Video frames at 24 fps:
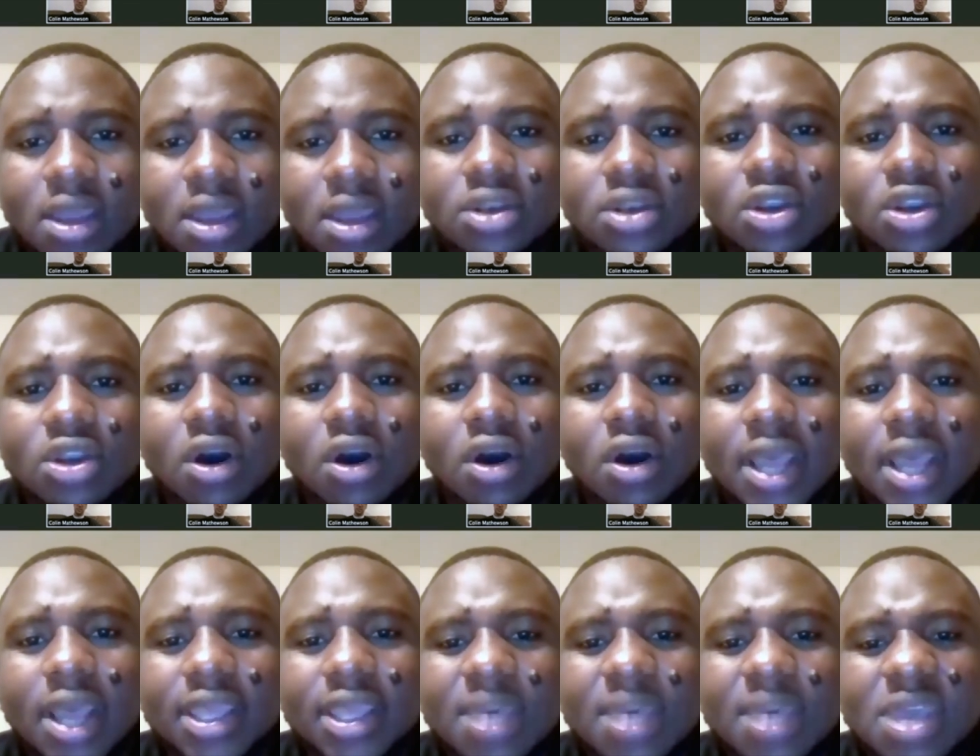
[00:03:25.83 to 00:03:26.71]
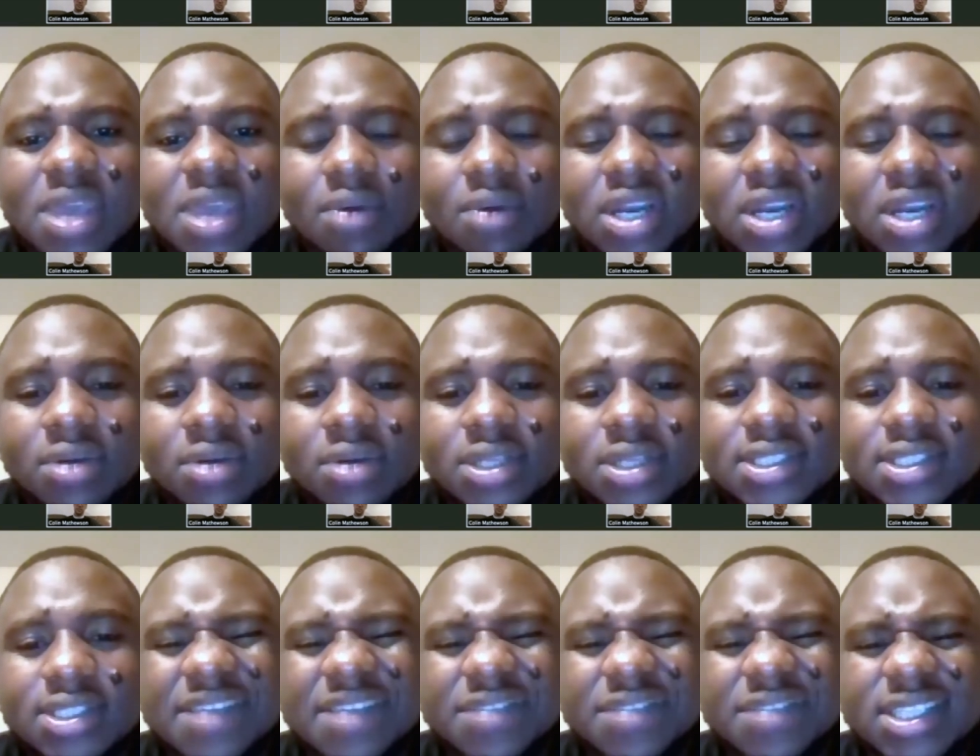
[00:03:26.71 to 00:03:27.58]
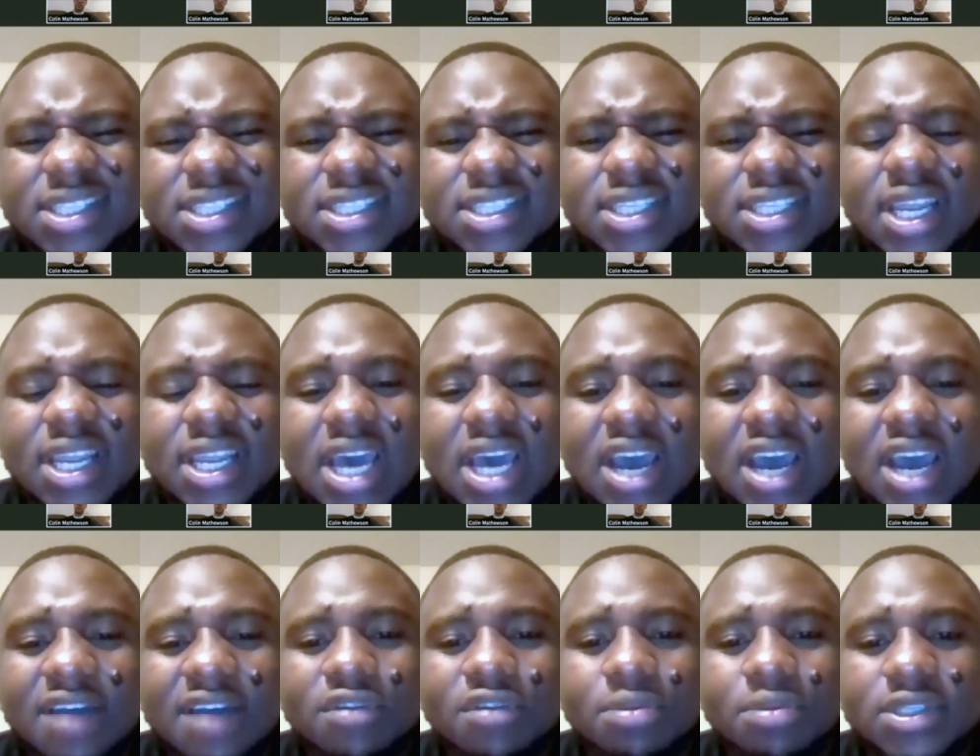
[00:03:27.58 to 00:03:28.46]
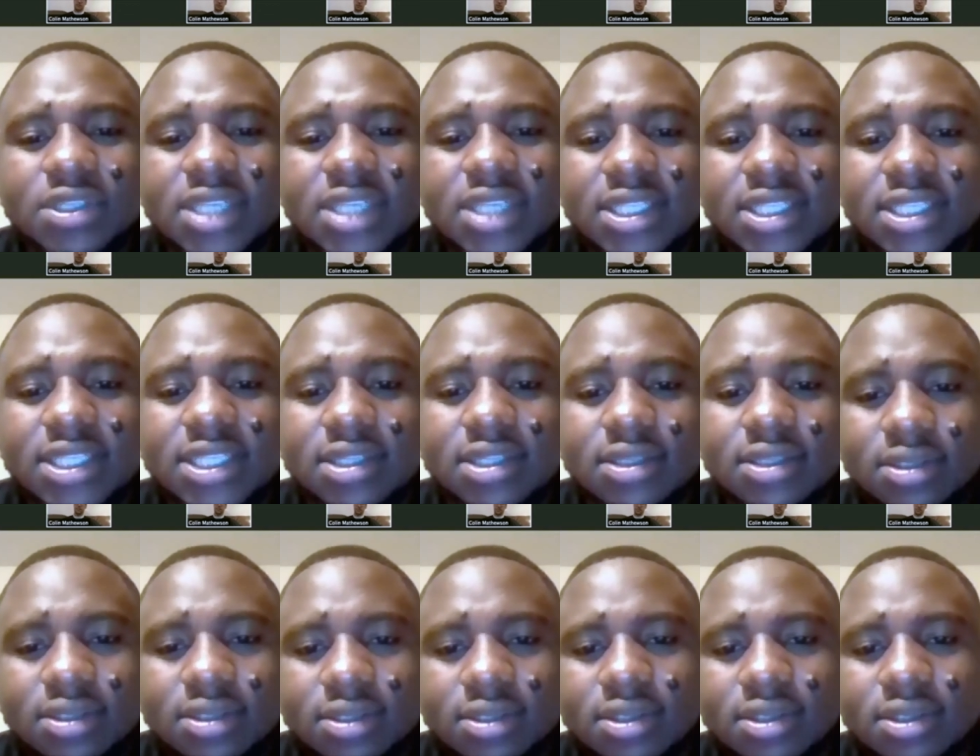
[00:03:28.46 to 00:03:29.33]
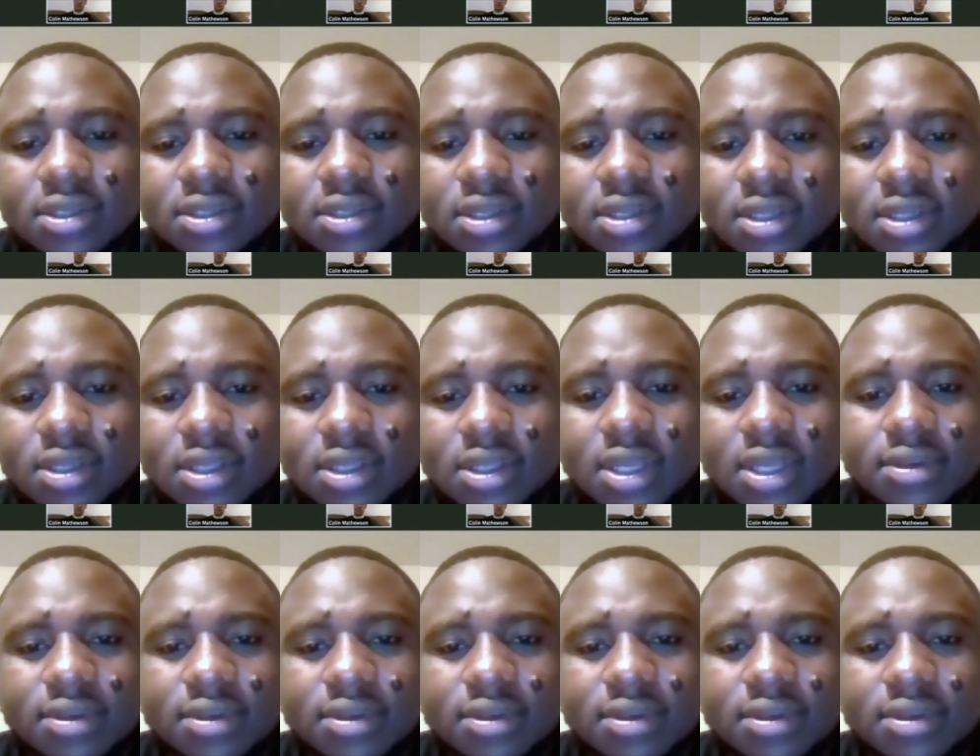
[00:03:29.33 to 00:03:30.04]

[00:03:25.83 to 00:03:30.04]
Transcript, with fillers: No, I came here when I was 17 and 17. a half, almost 18. Yeah.